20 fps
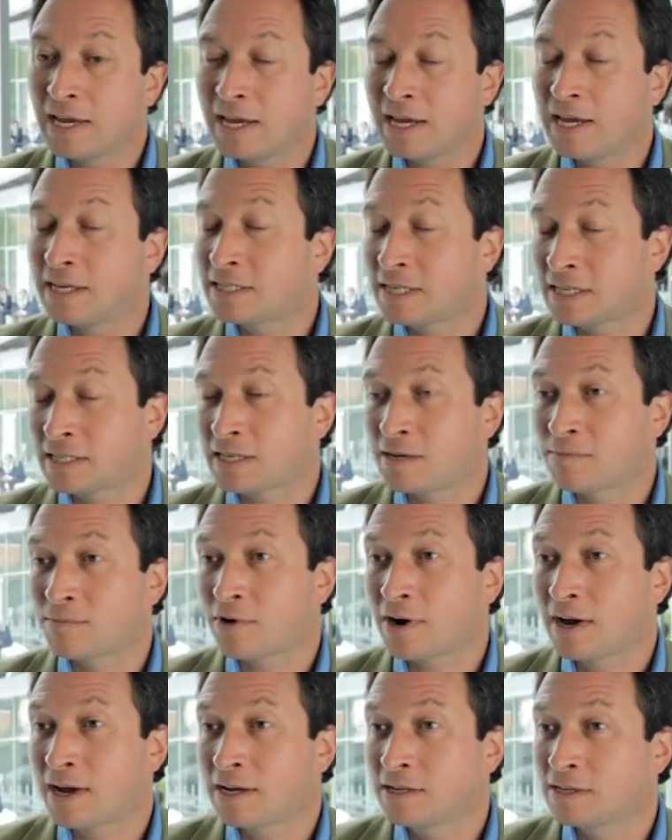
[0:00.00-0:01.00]
existing
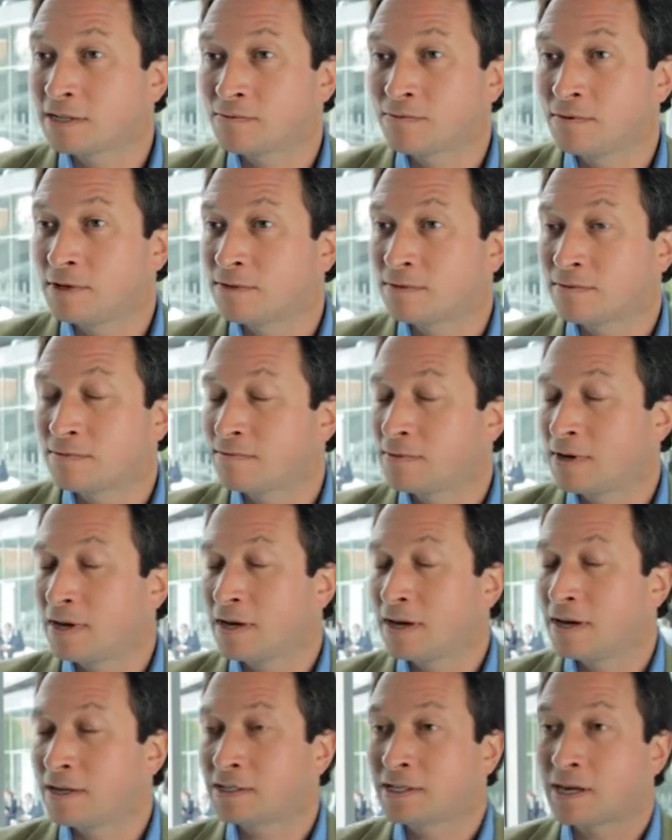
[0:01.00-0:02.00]
brands with
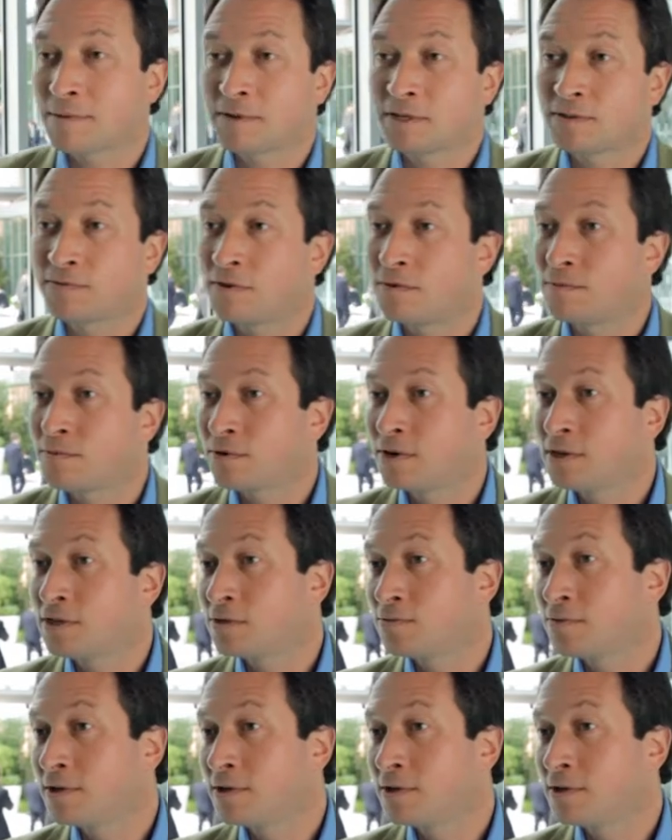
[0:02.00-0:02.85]
established footprints,